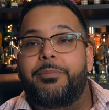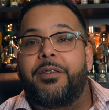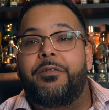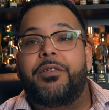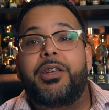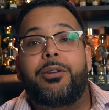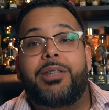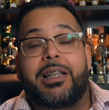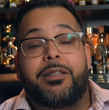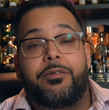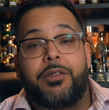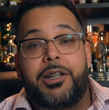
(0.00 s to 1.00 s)
feel that
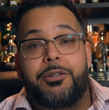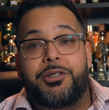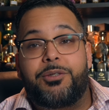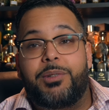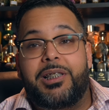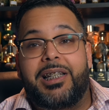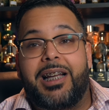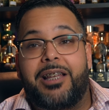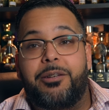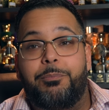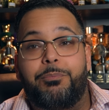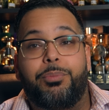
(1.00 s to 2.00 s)
the fragrance really kind
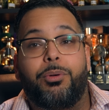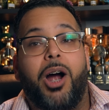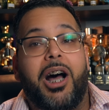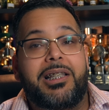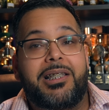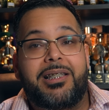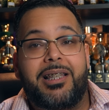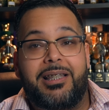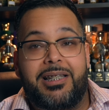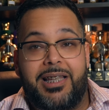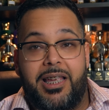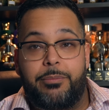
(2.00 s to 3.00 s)
of brought to the
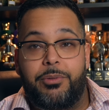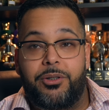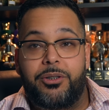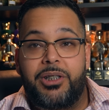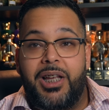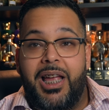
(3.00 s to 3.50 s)
table.